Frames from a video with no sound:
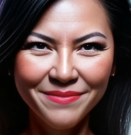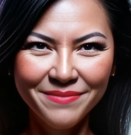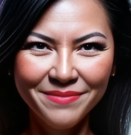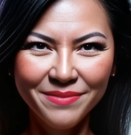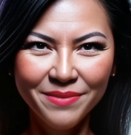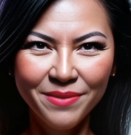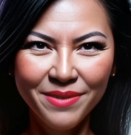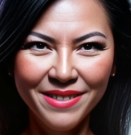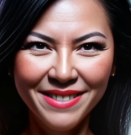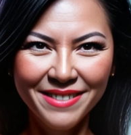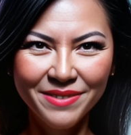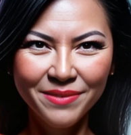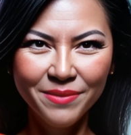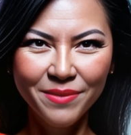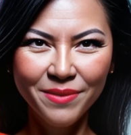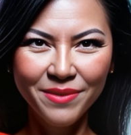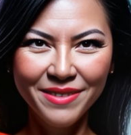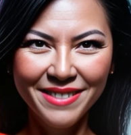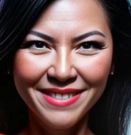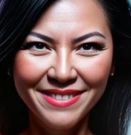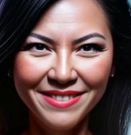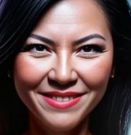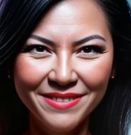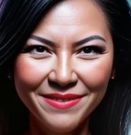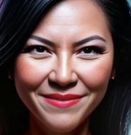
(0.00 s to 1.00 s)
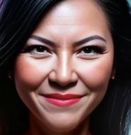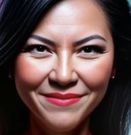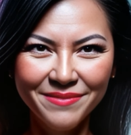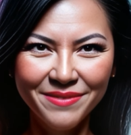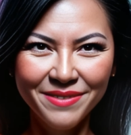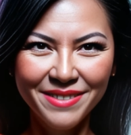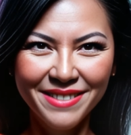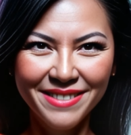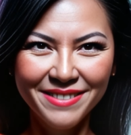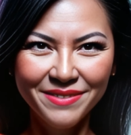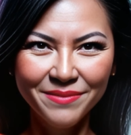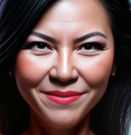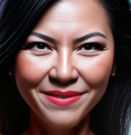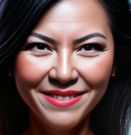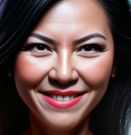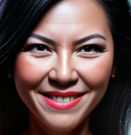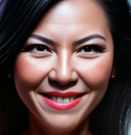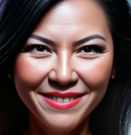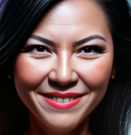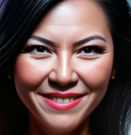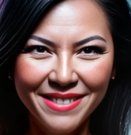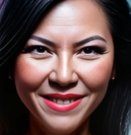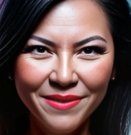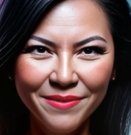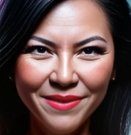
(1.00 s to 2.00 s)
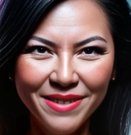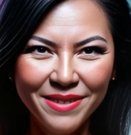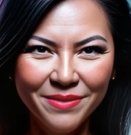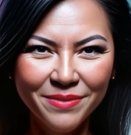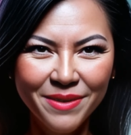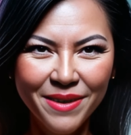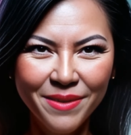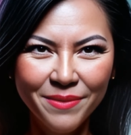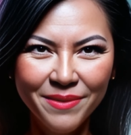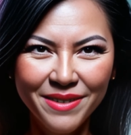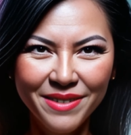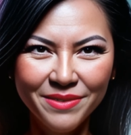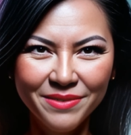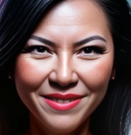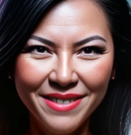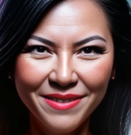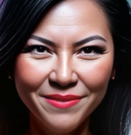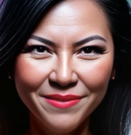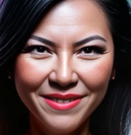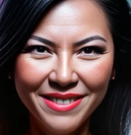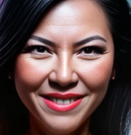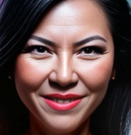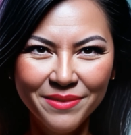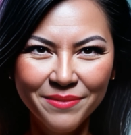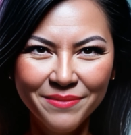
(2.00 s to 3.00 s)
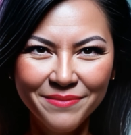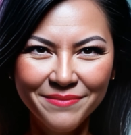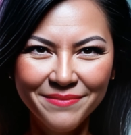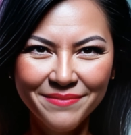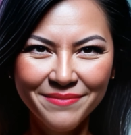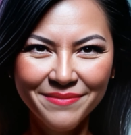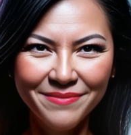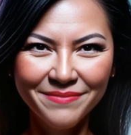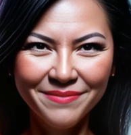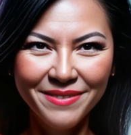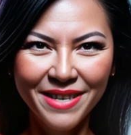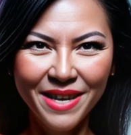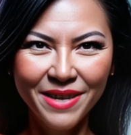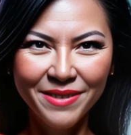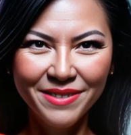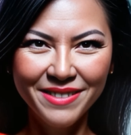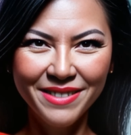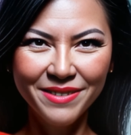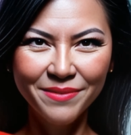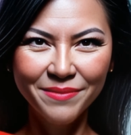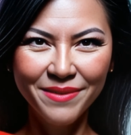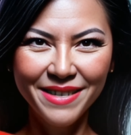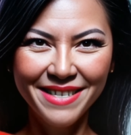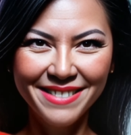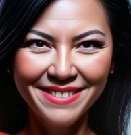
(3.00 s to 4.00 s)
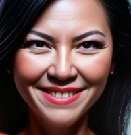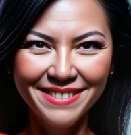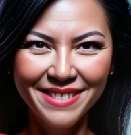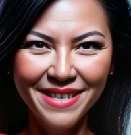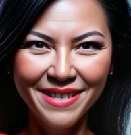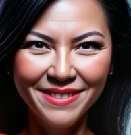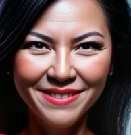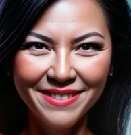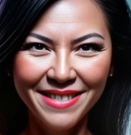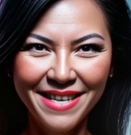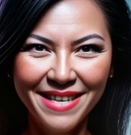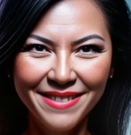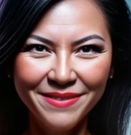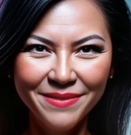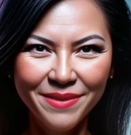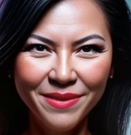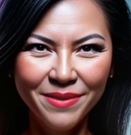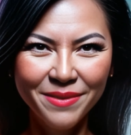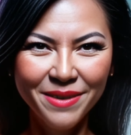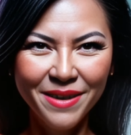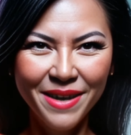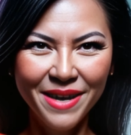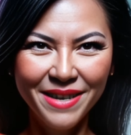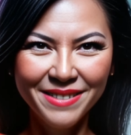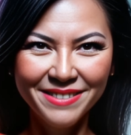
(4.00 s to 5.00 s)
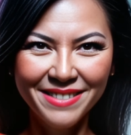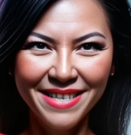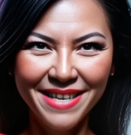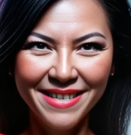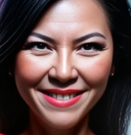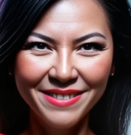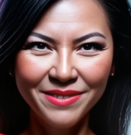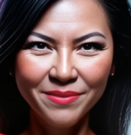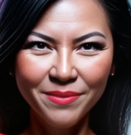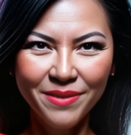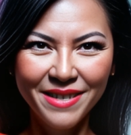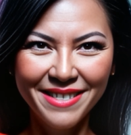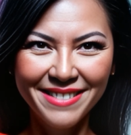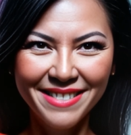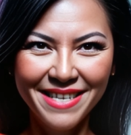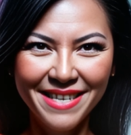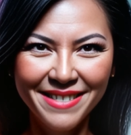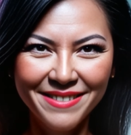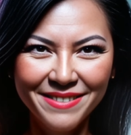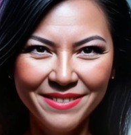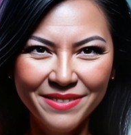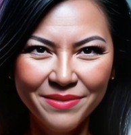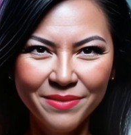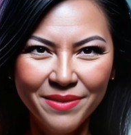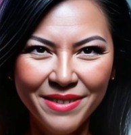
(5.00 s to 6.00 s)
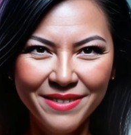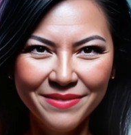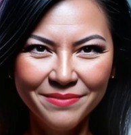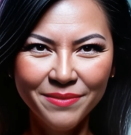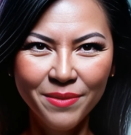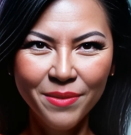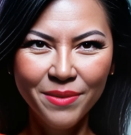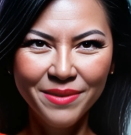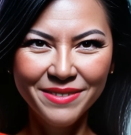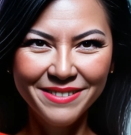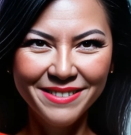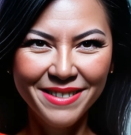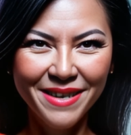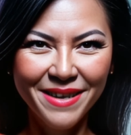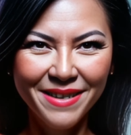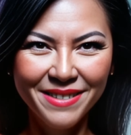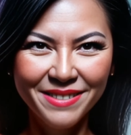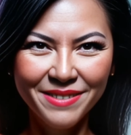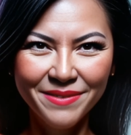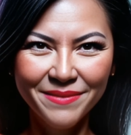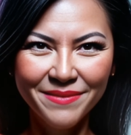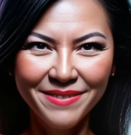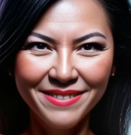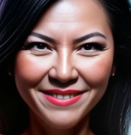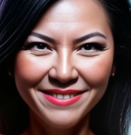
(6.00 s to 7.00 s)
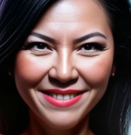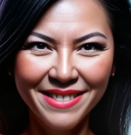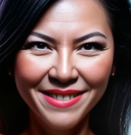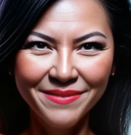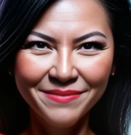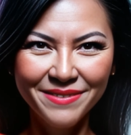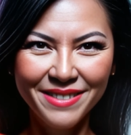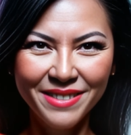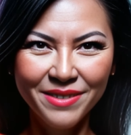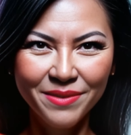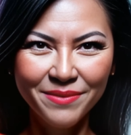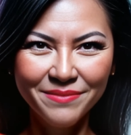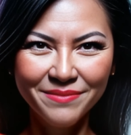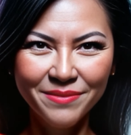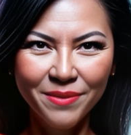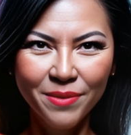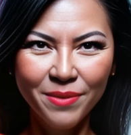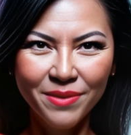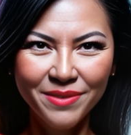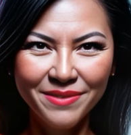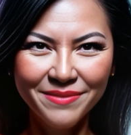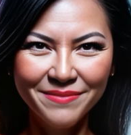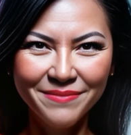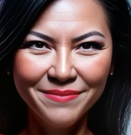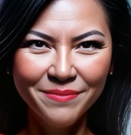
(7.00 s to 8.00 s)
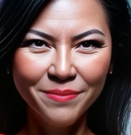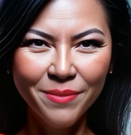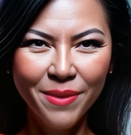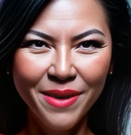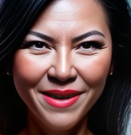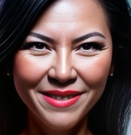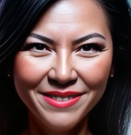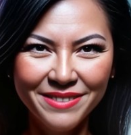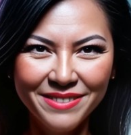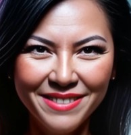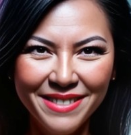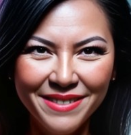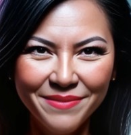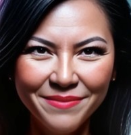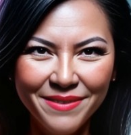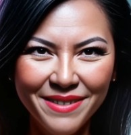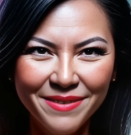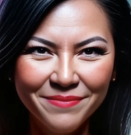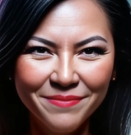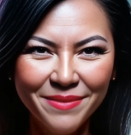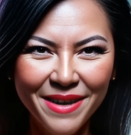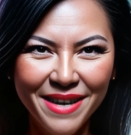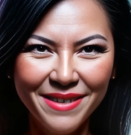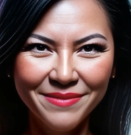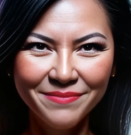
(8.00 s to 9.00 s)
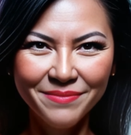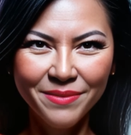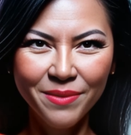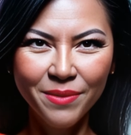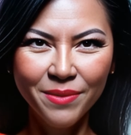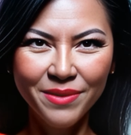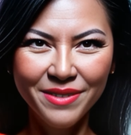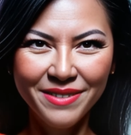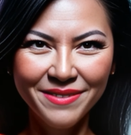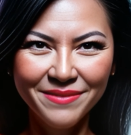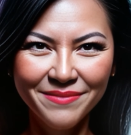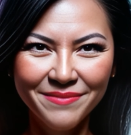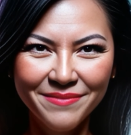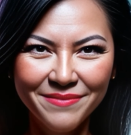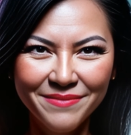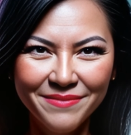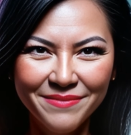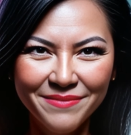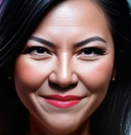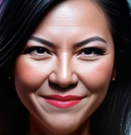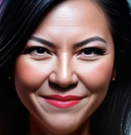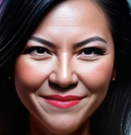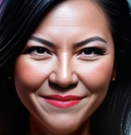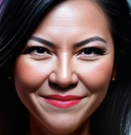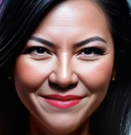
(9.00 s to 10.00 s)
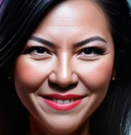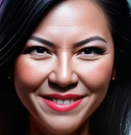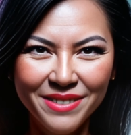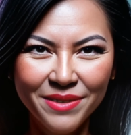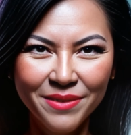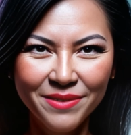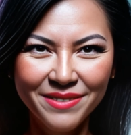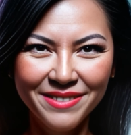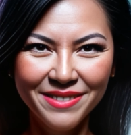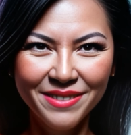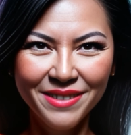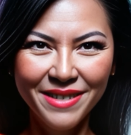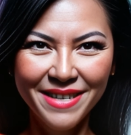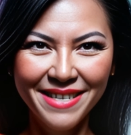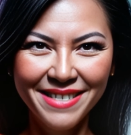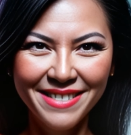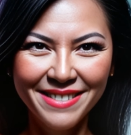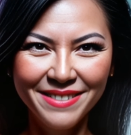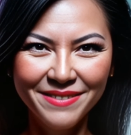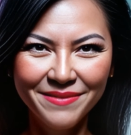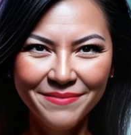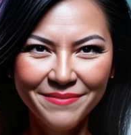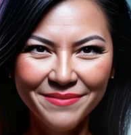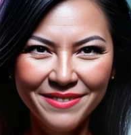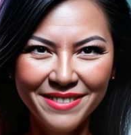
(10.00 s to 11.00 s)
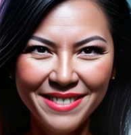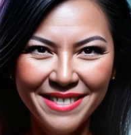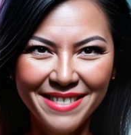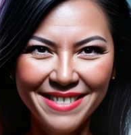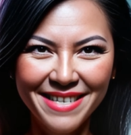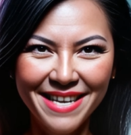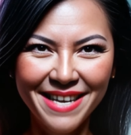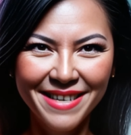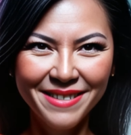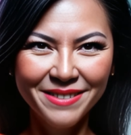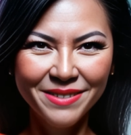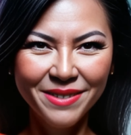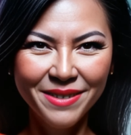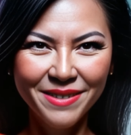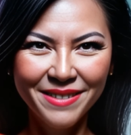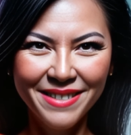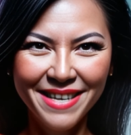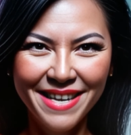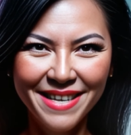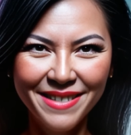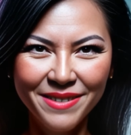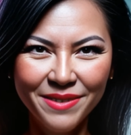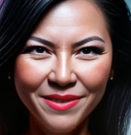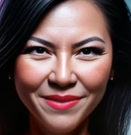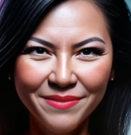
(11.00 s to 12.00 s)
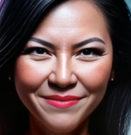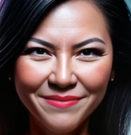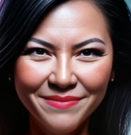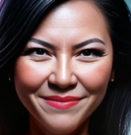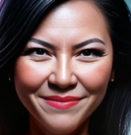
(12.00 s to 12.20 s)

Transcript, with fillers: For inquiries, please visit www.allyourmoney.net or contact Rick at 346 704 1754. Don't delay. Take action now.